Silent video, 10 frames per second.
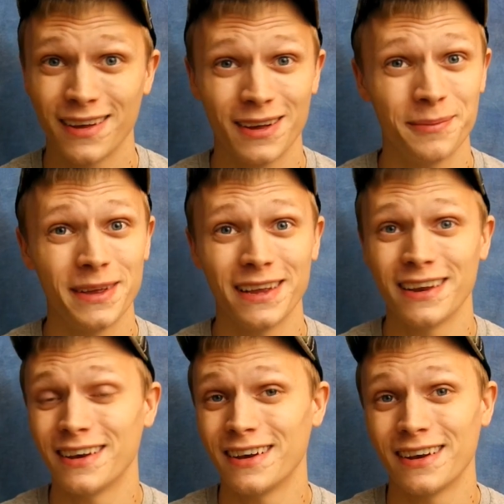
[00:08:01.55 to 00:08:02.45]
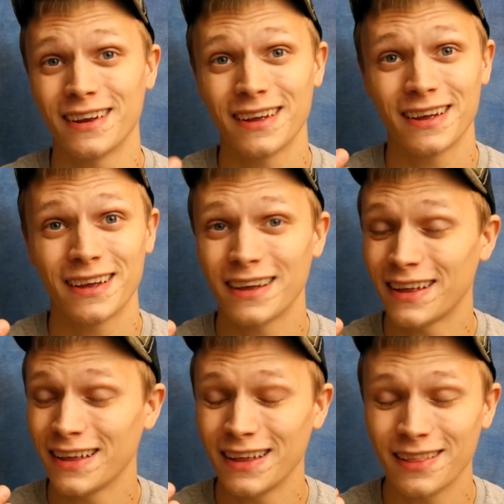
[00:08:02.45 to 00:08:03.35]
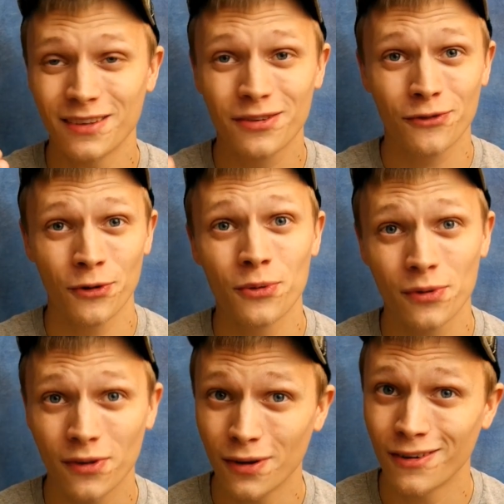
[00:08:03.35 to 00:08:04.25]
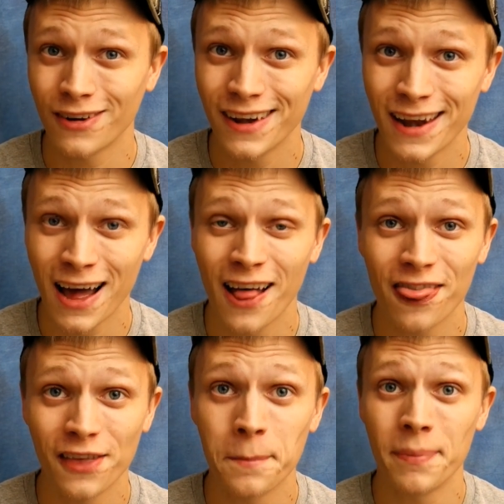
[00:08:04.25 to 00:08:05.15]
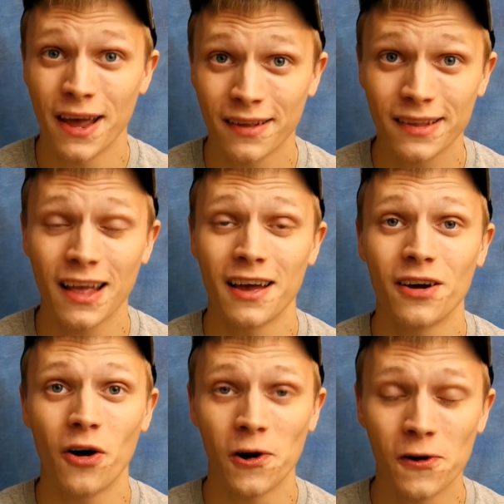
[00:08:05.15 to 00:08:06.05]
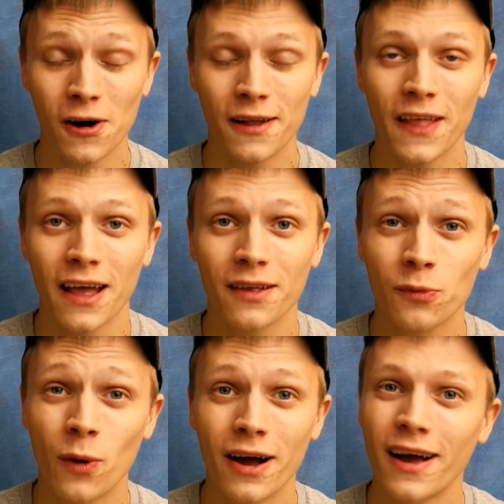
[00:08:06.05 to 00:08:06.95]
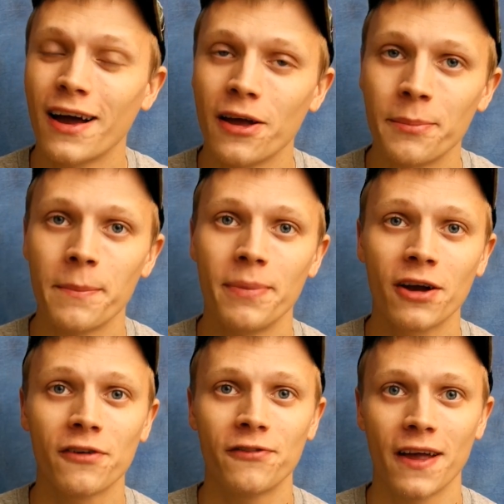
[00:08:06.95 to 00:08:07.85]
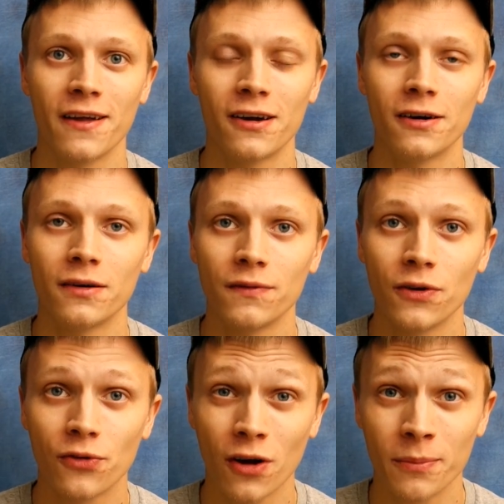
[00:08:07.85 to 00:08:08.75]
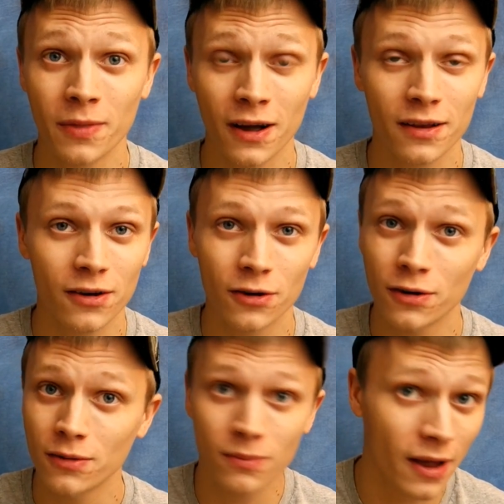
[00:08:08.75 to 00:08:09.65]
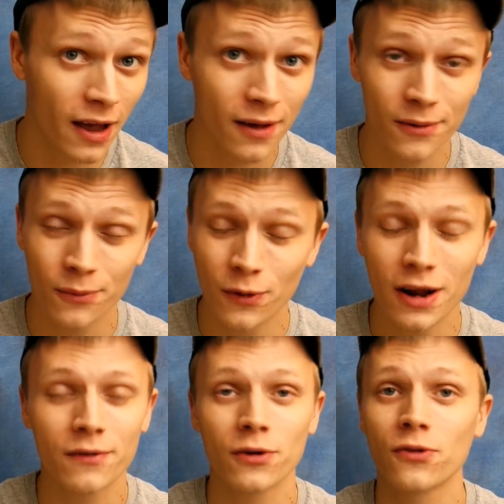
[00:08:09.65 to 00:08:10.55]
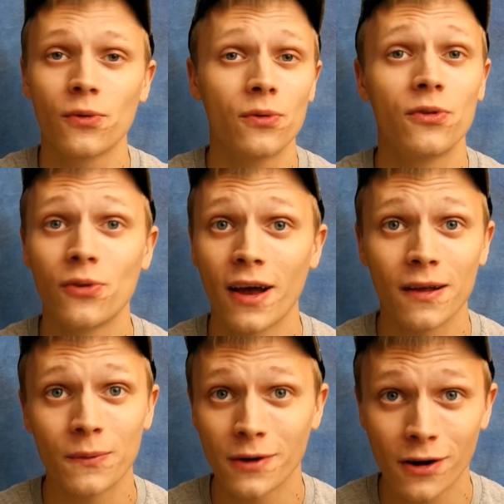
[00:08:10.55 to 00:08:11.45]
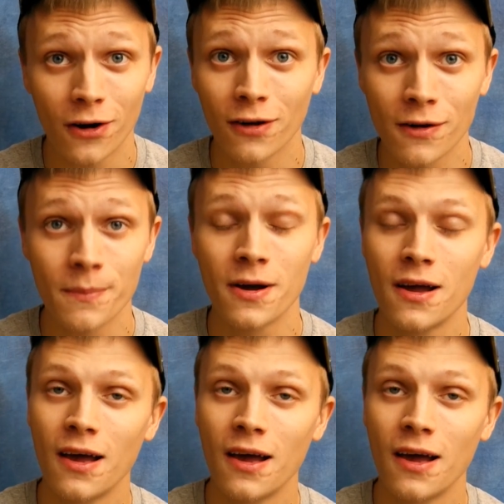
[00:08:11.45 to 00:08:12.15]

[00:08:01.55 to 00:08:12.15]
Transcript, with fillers: I mean, the screws are not the best at all. That is why I am a bigger fan of the grub nut or whatever screws you guys want to call them.